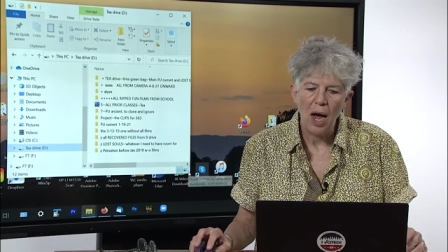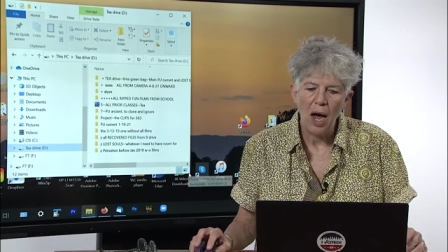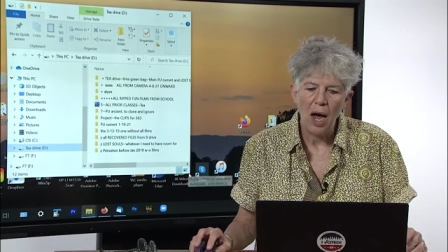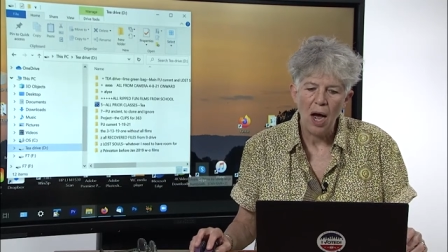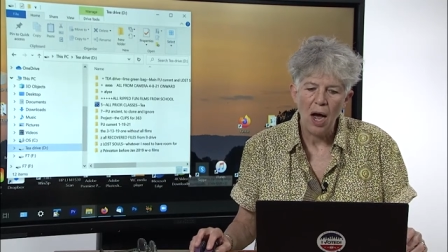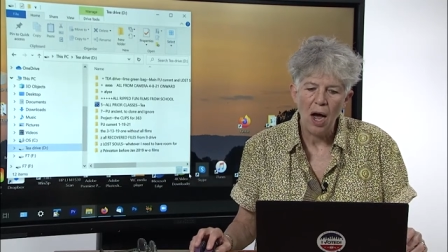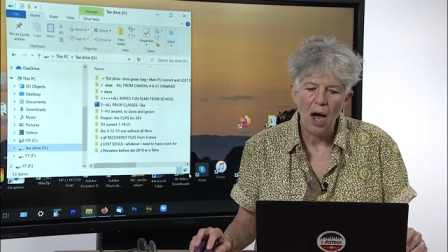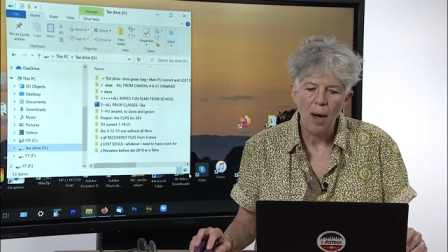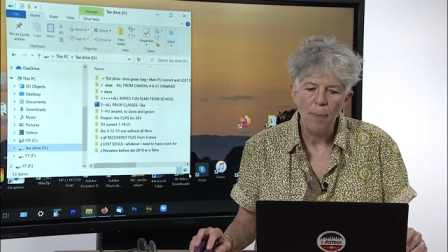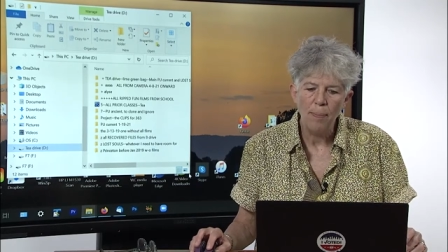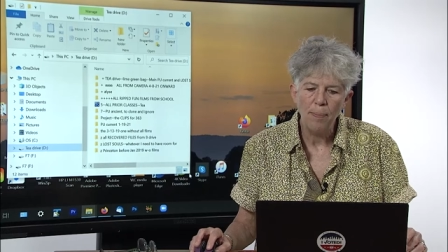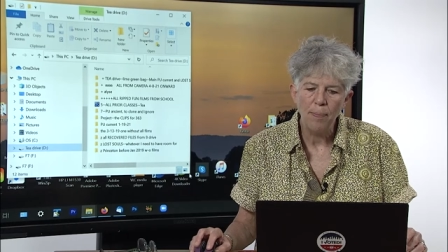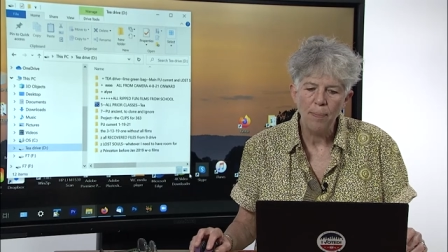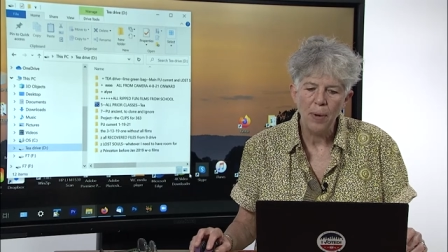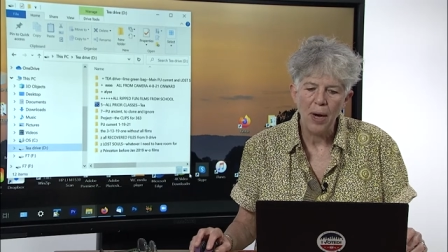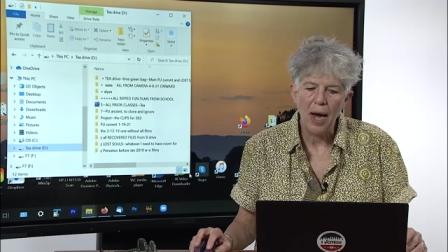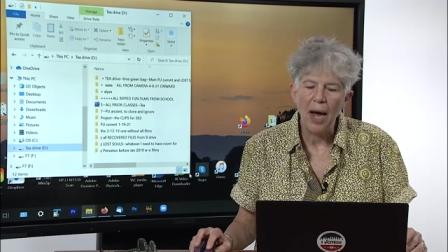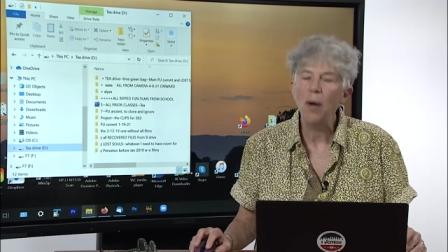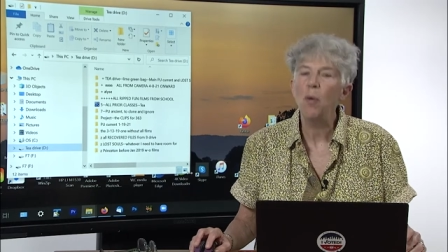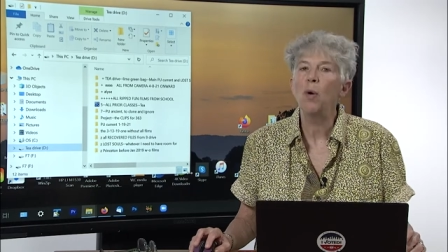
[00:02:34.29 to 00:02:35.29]
um,
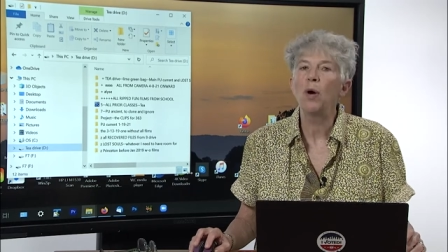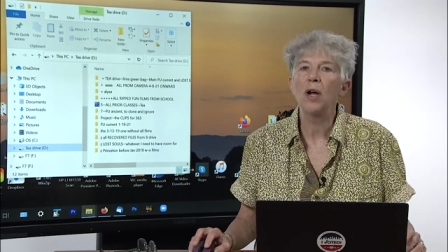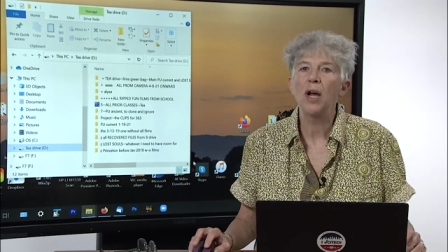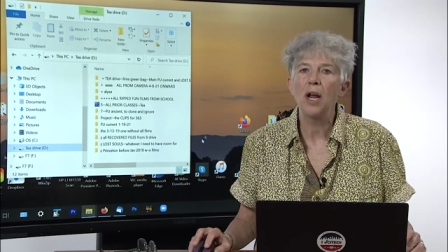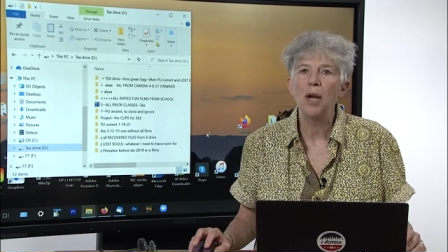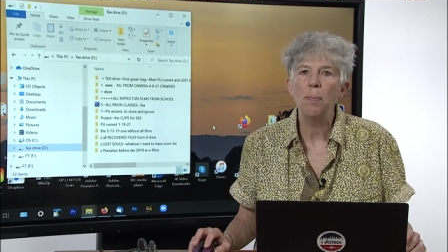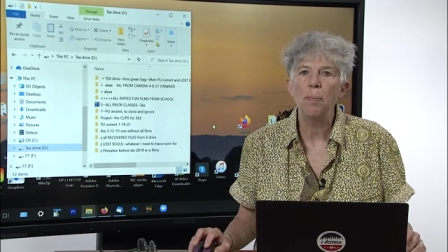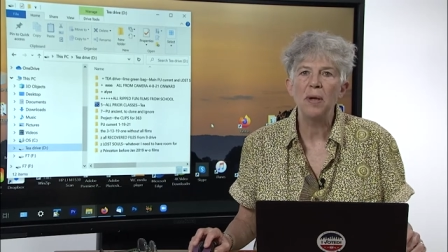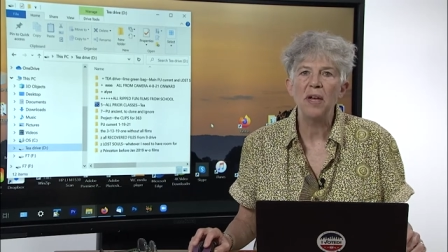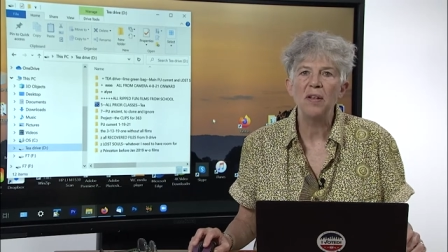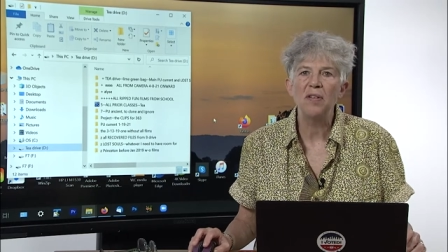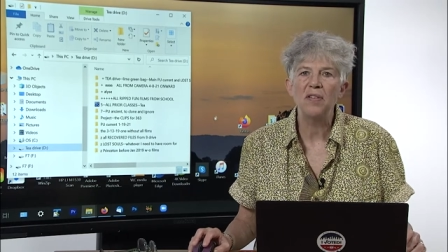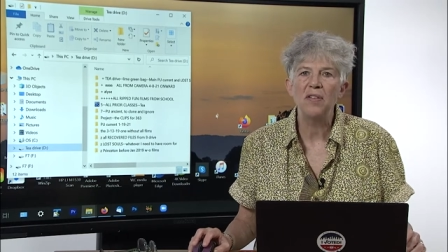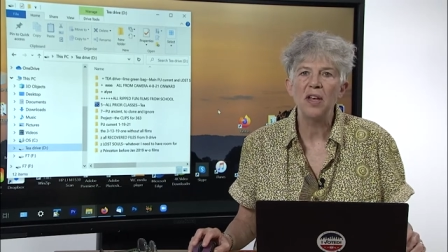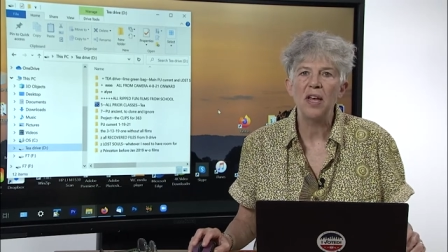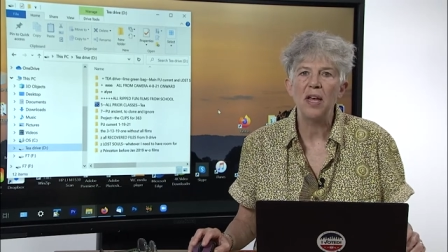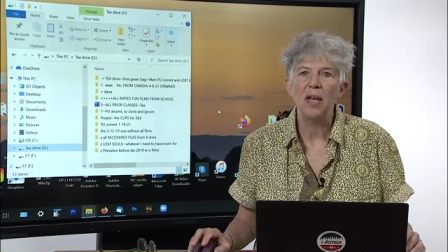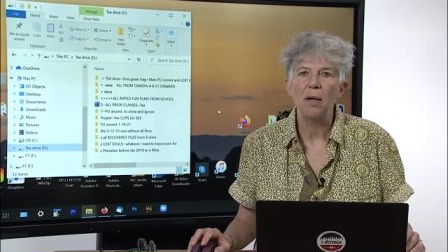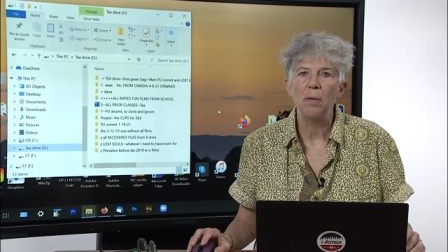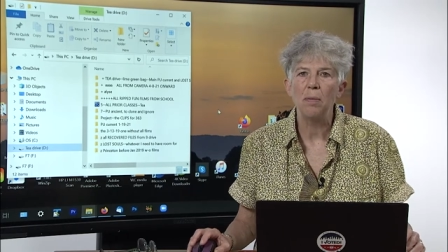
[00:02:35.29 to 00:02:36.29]
I work on a
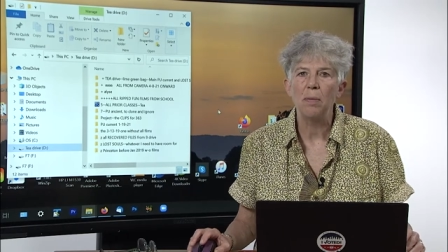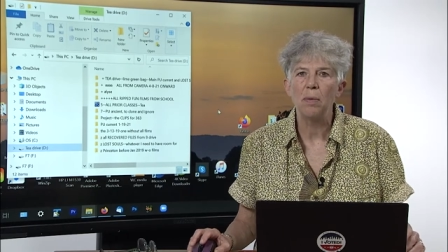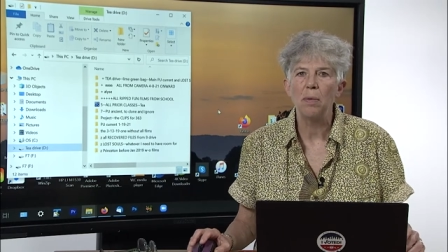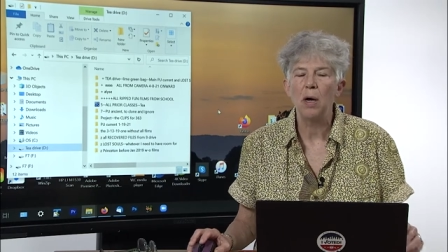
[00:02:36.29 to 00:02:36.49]
PC.